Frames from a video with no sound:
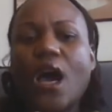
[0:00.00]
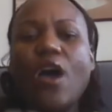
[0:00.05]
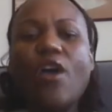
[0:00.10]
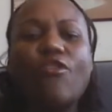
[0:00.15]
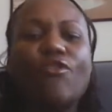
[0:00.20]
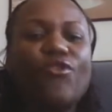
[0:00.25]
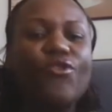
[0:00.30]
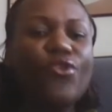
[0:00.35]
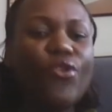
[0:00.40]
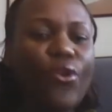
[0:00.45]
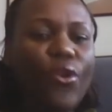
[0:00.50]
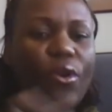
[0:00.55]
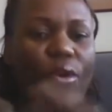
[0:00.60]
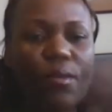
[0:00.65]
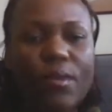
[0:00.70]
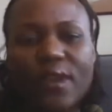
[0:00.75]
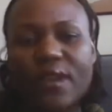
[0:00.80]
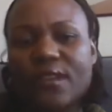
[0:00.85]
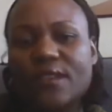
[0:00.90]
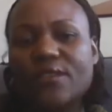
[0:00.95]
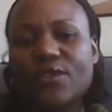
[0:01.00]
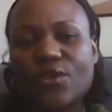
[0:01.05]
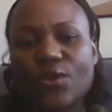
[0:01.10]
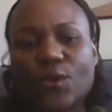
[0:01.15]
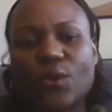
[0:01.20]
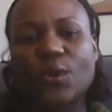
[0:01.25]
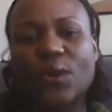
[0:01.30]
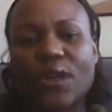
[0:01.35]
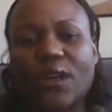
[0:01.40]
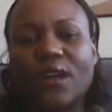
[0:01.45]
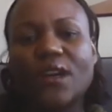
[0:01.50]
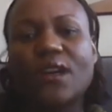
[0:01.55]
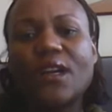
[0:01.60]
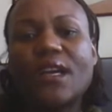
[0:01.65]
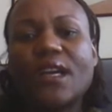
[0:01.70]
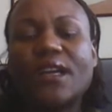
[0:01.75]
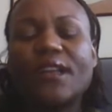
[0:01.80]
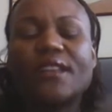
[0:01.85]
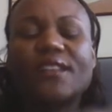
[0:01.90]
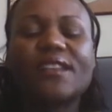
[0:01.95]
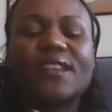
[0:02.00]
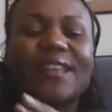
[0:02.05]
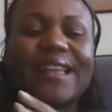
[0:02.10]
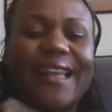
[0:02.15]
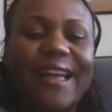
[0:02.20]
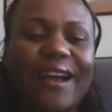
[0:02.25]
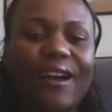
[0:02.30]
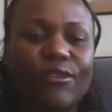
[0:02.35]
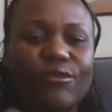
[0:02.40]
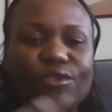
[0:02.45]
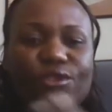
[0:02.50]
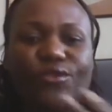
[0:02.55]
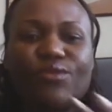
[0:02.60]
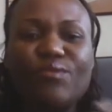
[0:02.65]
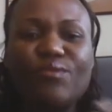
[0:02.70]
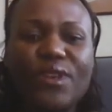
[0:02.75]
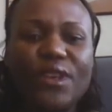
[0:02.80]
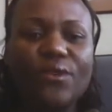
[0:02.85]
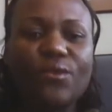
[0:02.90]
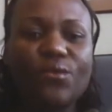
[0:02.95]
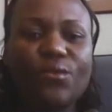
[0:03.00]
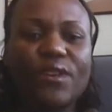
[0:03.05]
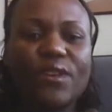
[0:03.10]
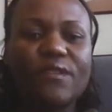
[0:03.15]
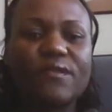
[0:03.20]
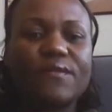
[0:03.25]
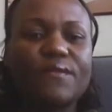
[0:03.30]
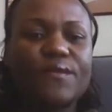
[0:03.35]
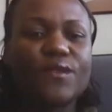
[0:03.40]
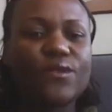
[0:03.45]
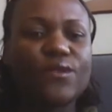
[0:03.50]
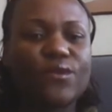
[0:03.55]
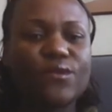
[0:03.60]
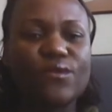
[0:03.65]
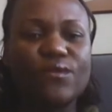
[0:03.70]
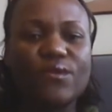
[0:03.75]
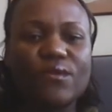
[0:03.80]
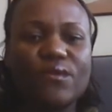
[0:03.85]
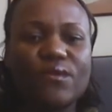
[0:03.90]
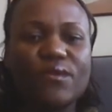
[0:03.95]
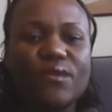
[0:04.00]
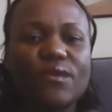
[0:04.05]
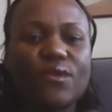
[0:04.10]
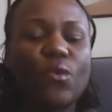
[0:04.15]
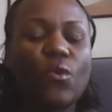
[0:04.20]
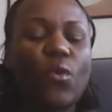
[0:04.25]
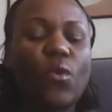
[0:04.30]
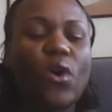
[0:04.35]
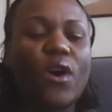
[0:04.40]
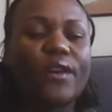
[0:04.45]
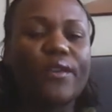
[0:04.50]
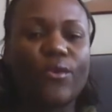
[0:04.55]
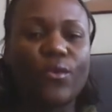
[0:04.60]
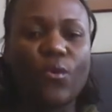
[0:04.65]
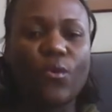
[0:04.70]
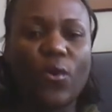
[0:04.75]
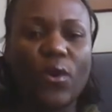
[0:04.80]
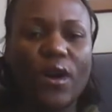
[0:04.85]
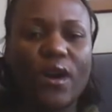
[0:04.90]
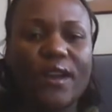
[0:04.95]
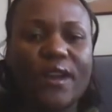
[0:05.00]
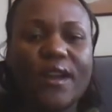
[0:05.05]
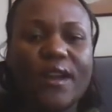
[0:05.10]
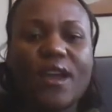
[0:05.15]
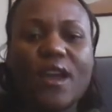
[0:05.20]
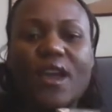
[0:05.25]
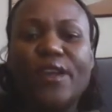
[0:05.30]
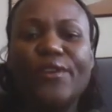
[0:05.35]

no mentor is allowed to meet with students one-on-one.